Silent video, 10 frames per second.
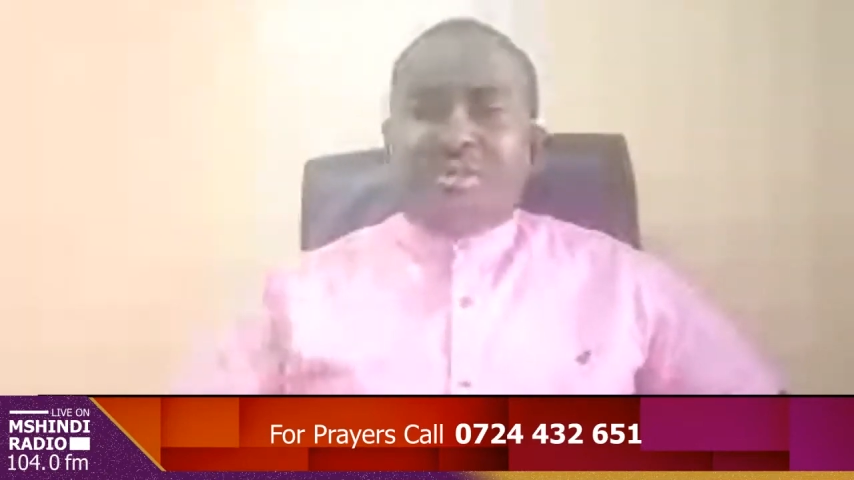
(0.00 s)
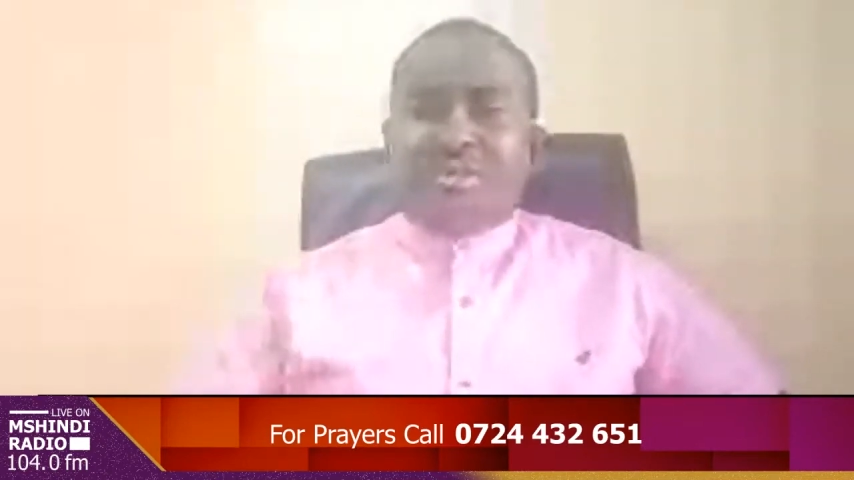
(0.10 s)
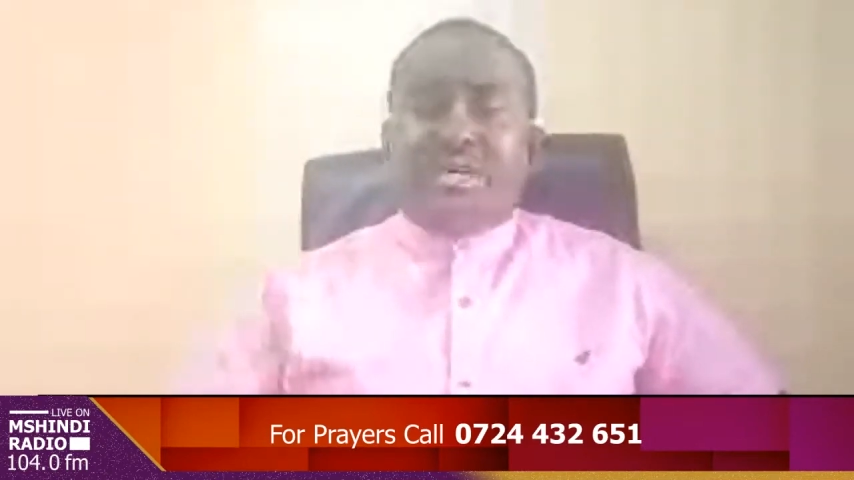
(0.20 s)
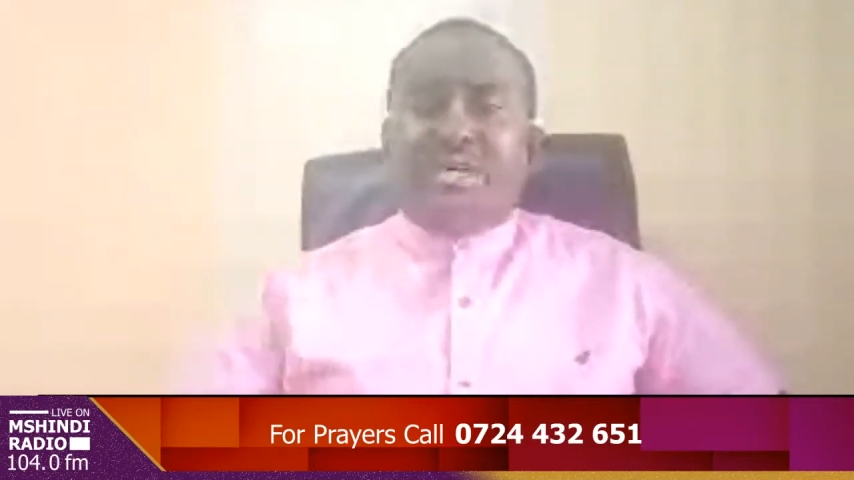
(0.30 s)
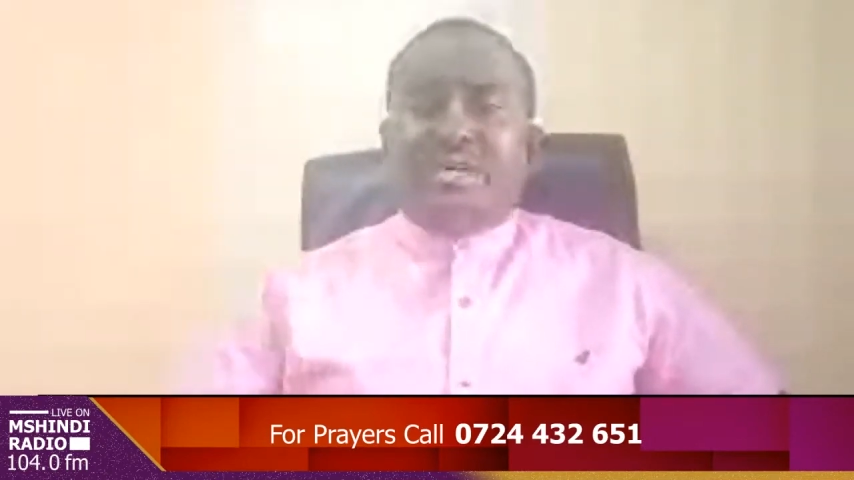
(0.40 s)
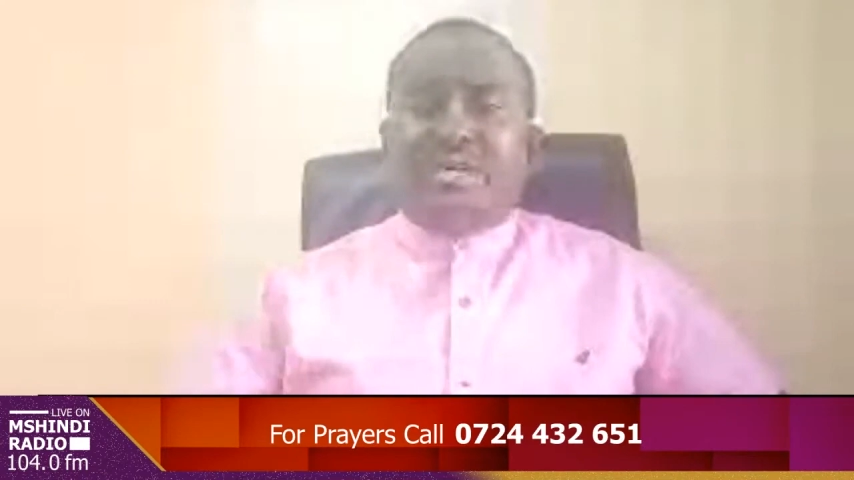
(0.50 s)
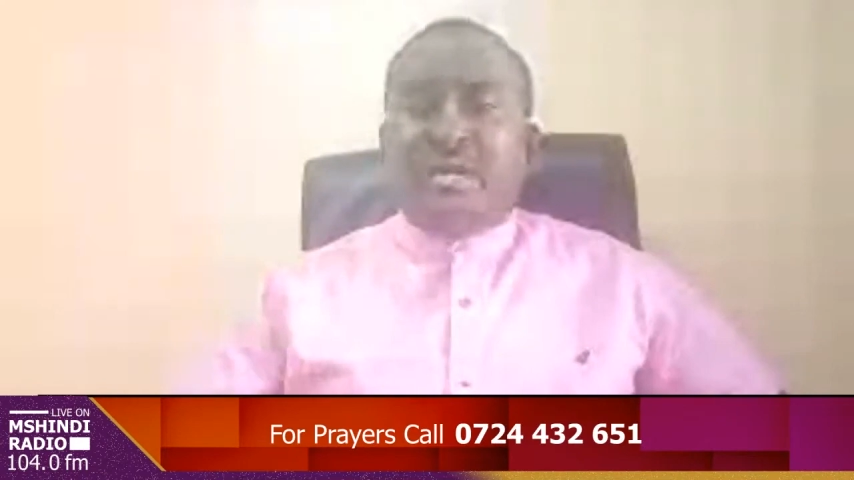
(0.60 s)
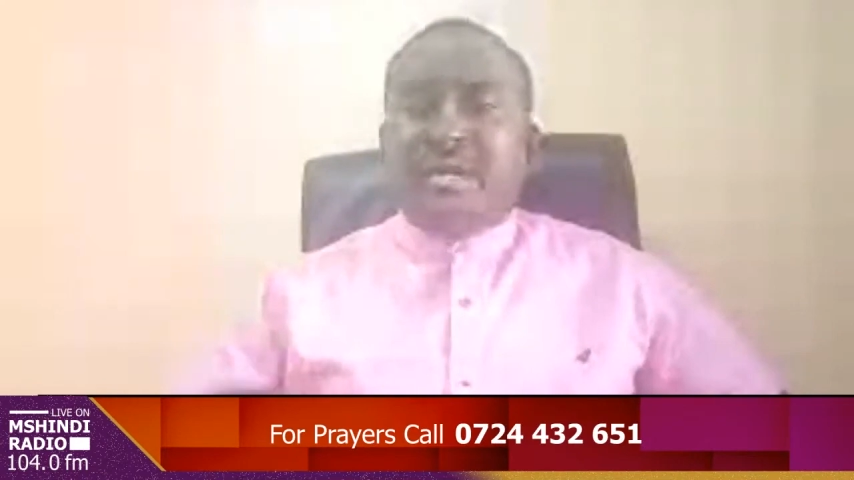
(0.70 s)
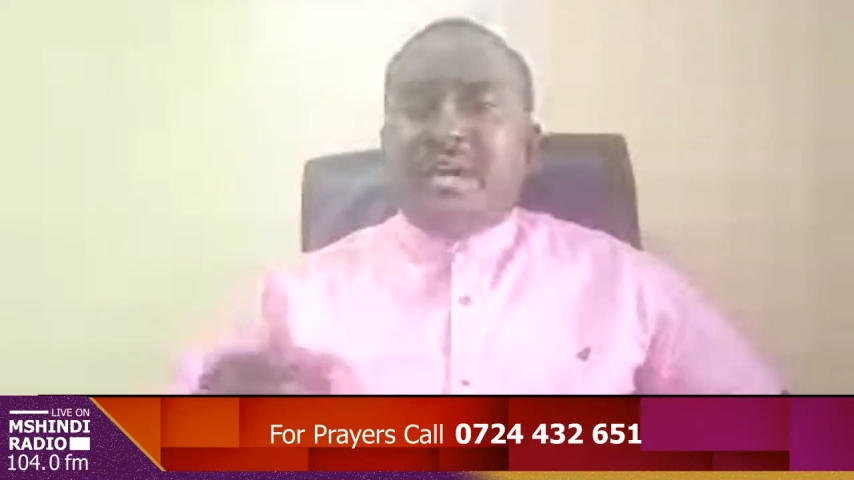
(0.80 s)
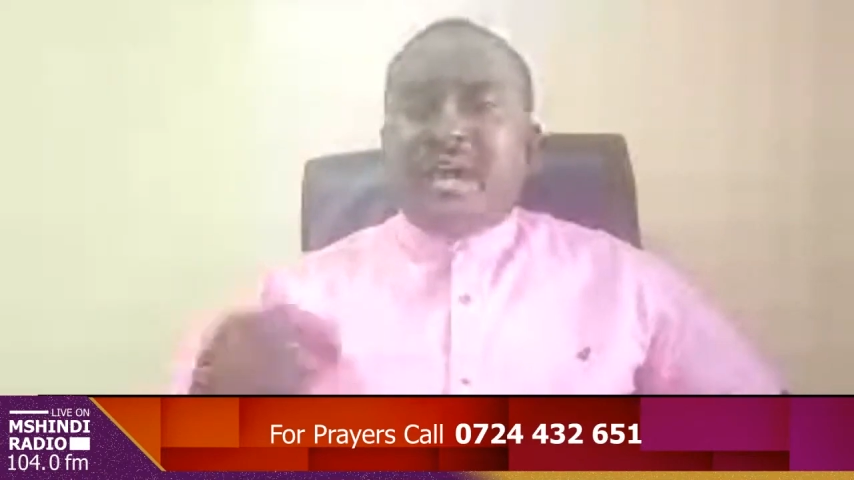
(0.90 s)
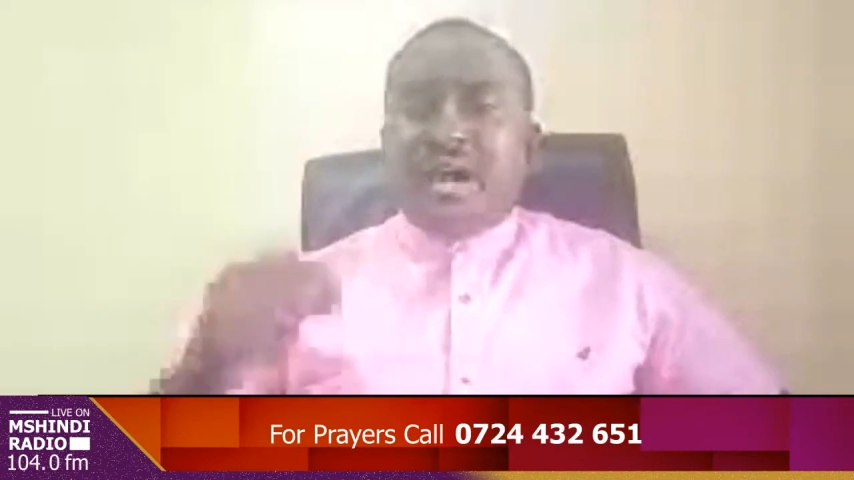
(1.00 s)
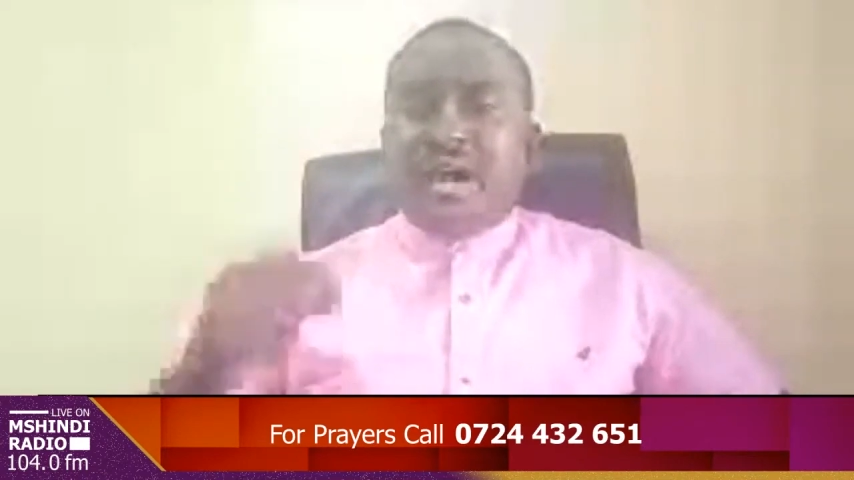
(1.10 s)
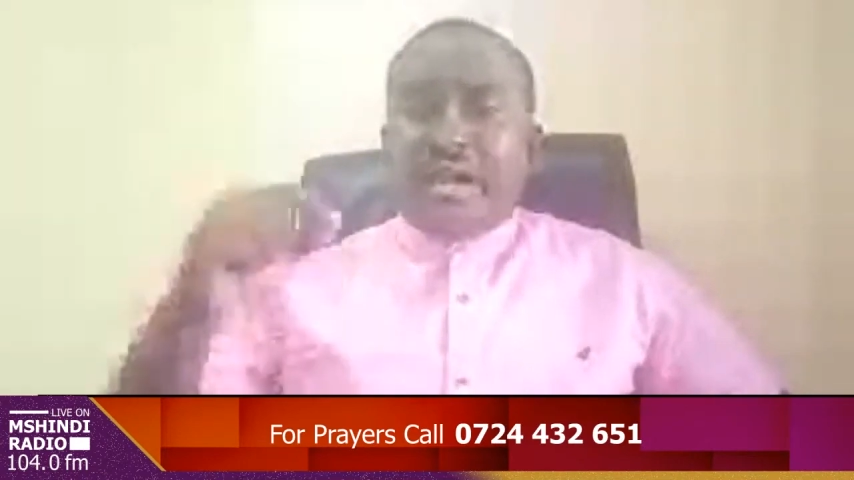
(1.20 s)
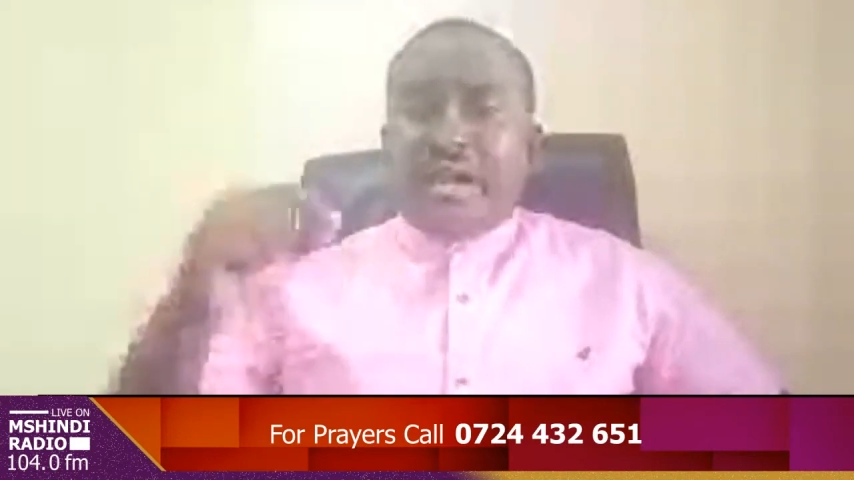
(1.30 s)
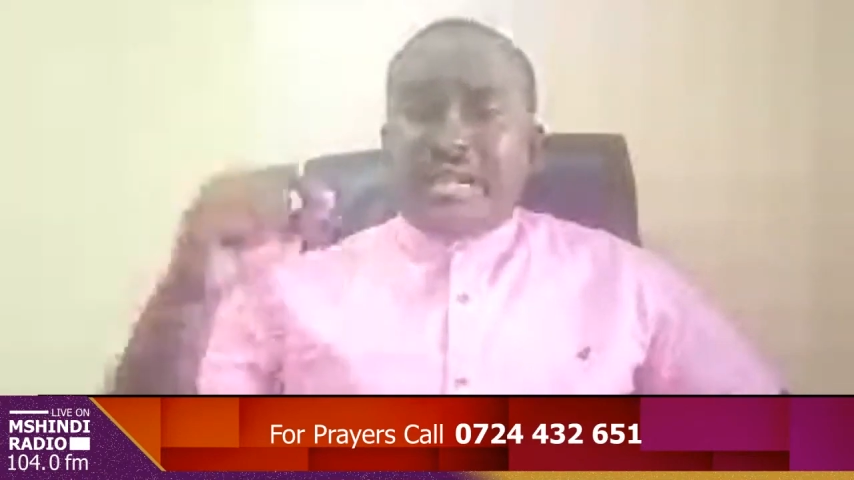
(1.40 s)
they said, "Our